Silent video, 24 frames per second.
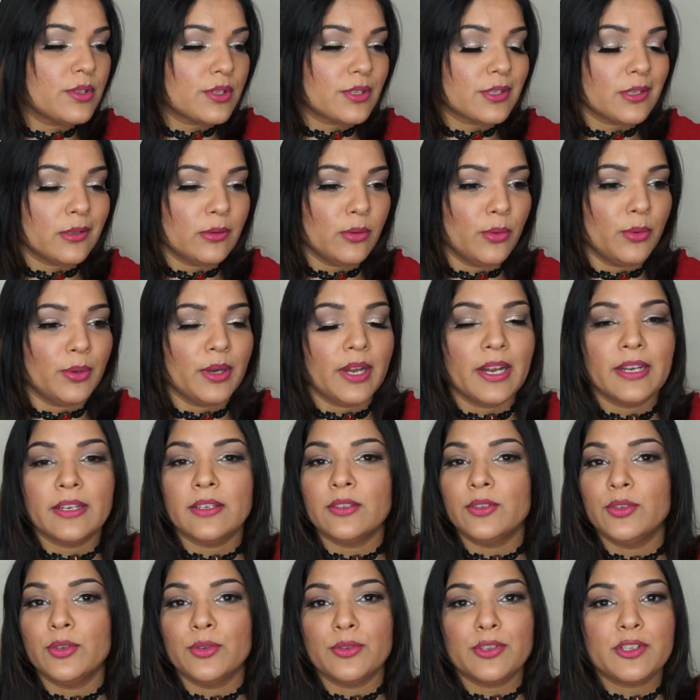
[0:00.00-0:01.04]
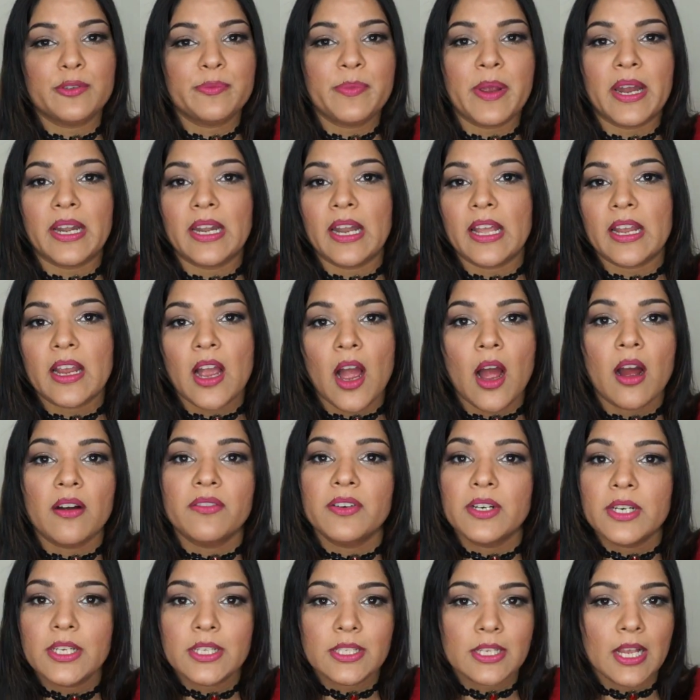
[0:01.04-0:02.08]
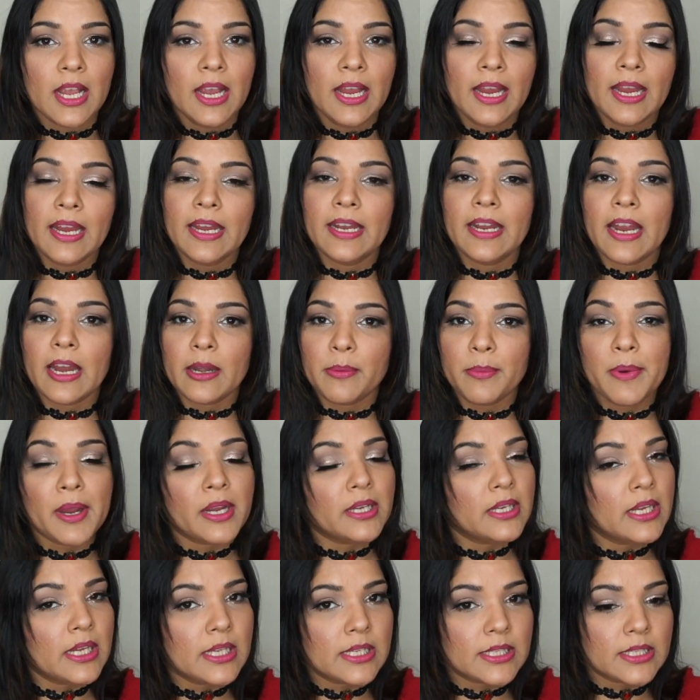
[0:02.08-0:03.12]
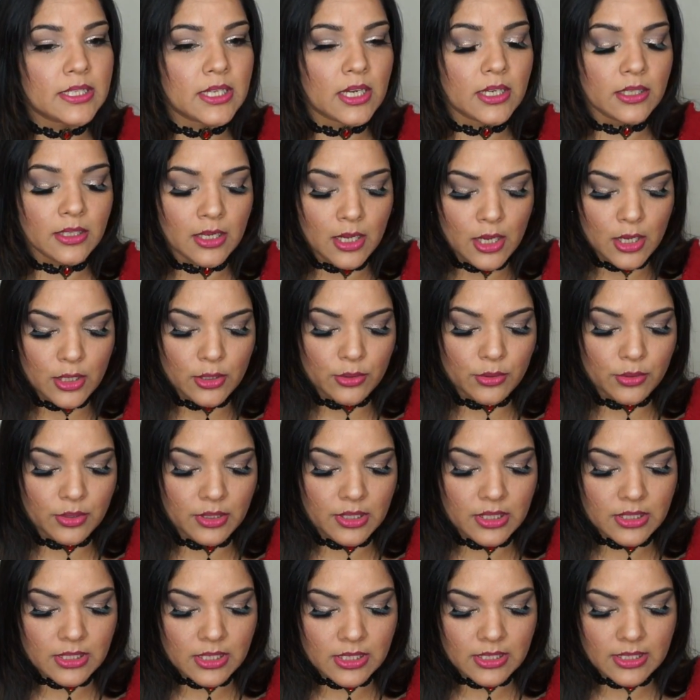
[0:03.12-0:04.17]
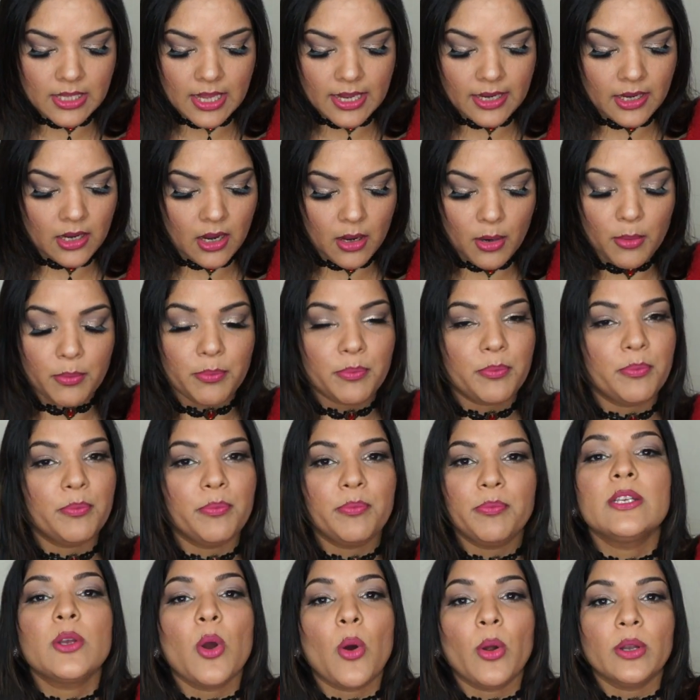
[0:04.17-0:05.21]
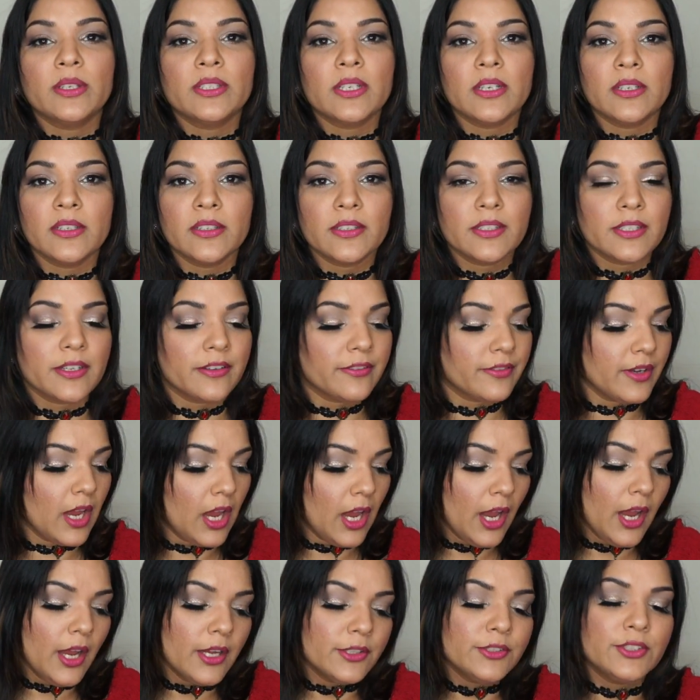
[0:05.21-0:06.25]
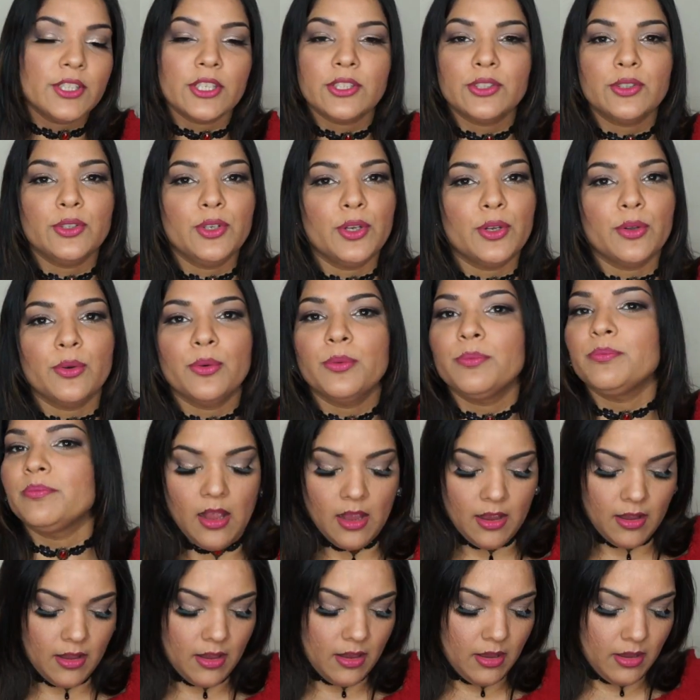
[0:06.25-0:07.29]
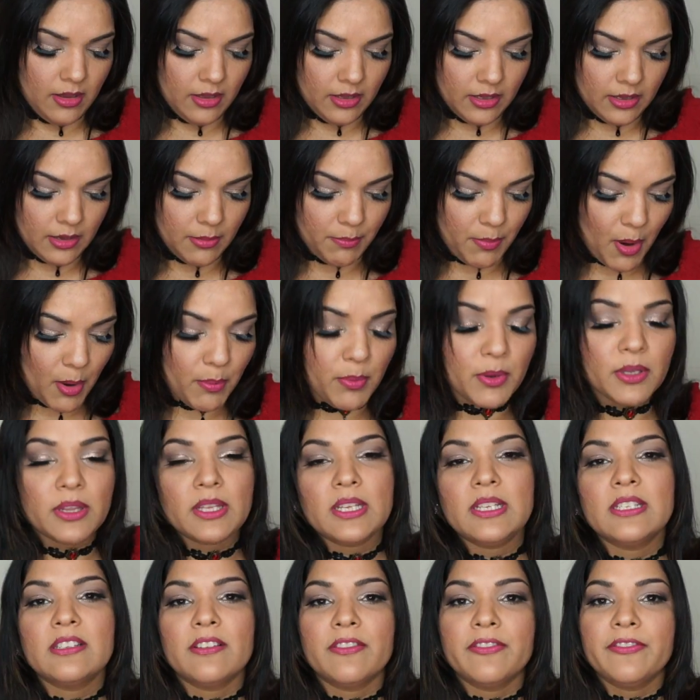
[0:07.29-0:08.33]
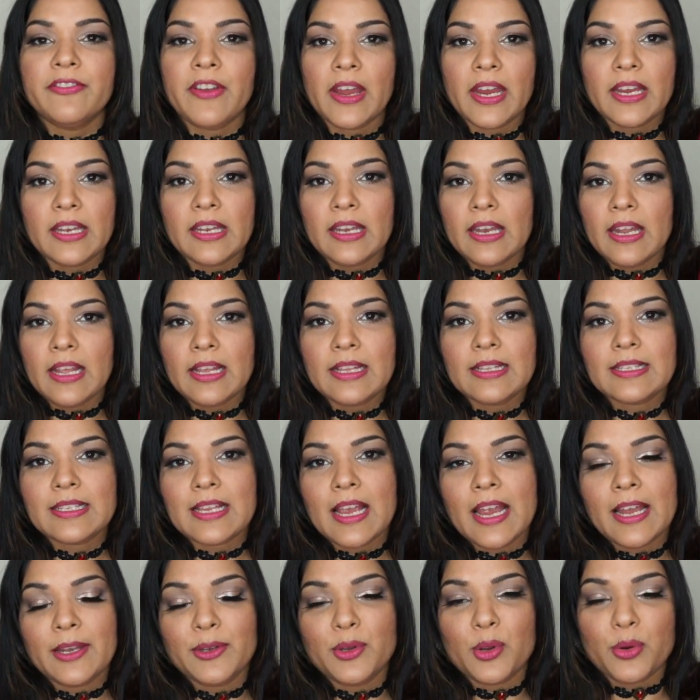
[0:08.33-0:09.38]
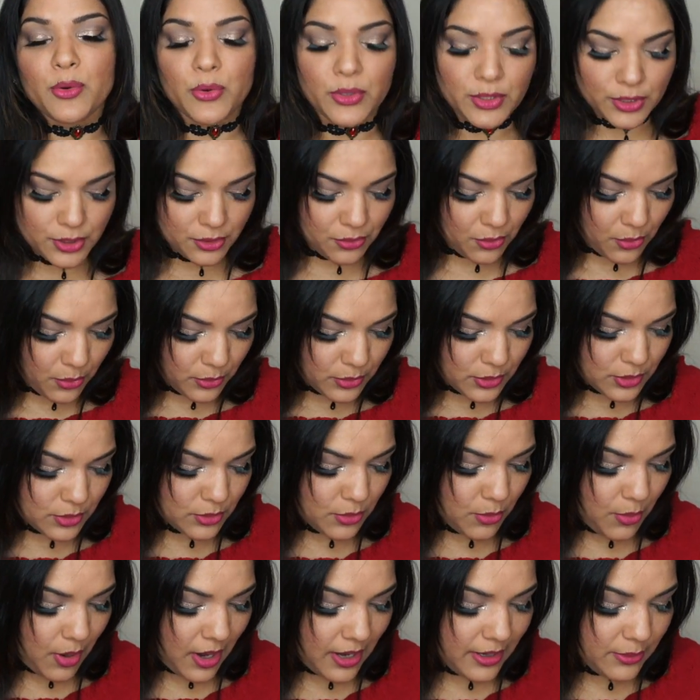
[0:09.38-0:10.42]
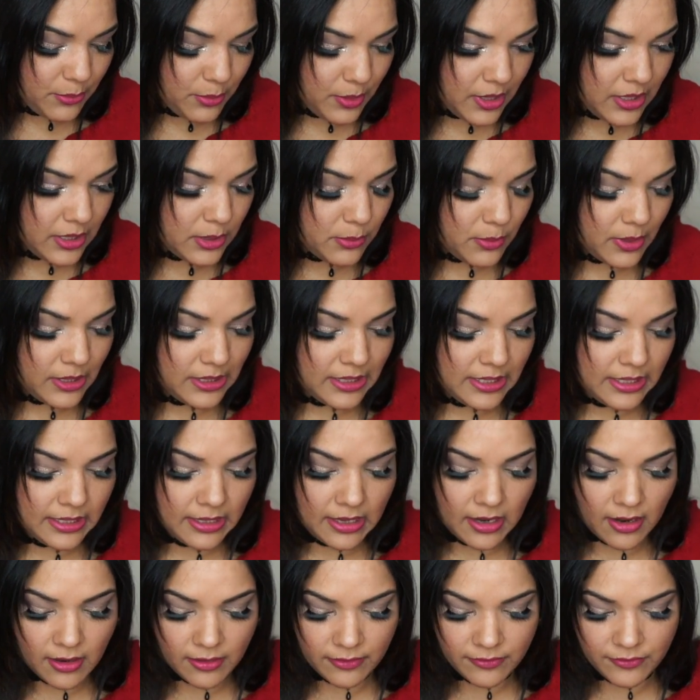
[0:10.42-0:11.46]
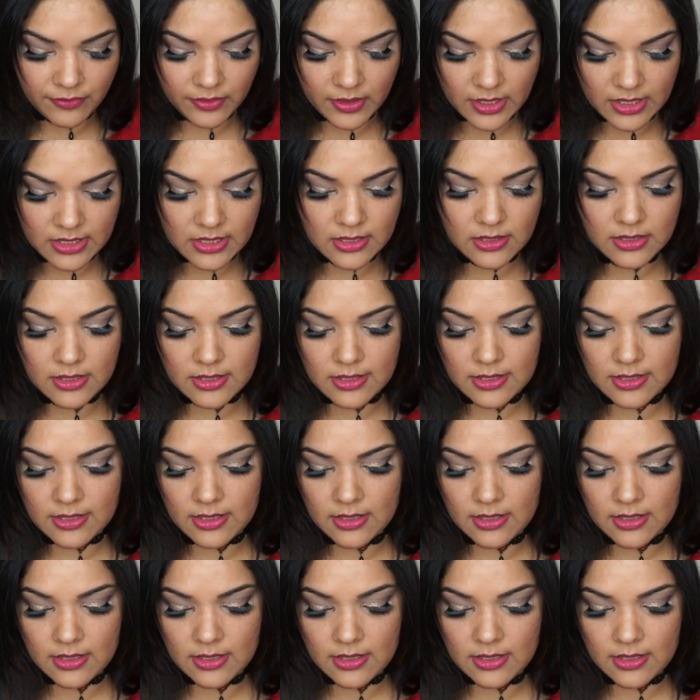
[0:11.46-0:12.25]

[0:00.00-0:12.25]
the salon and, you know, spend like hours in getting my nails done. So this is like a, an alternative just to, you know, pop on these fake nails and you're good to go. So I really really love this